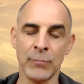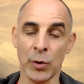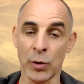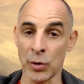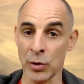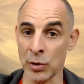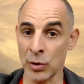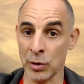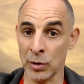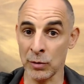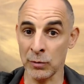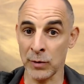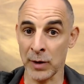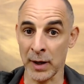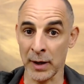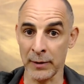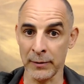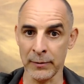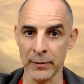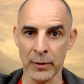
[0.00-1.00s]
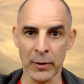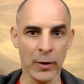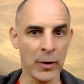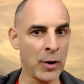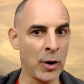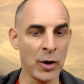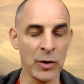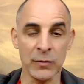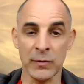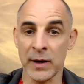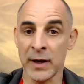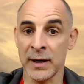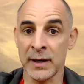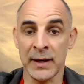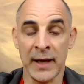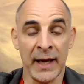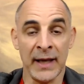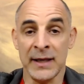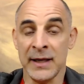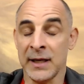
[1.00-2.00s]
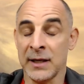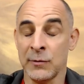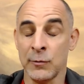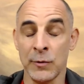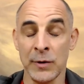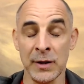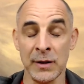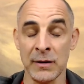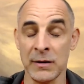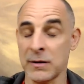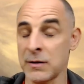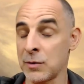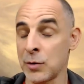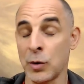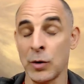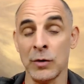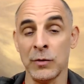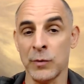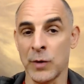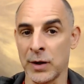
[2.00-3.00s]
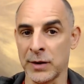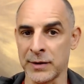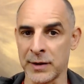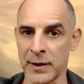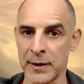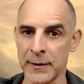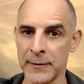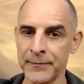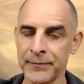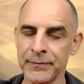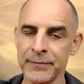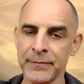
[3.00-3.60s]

or a cold one, or a hot one ending it with cold water.